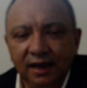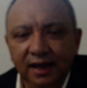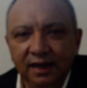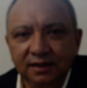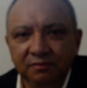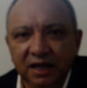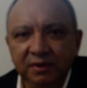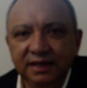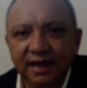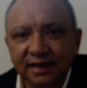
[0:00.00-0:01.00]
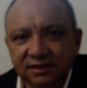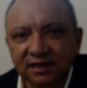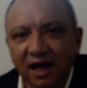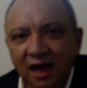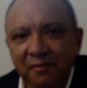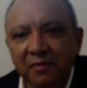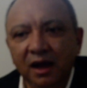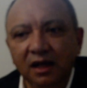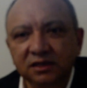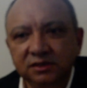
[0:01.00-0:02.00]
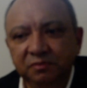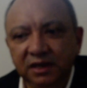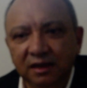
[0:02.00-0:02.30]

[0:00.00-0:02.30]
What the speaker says: and maybe next time I'll speak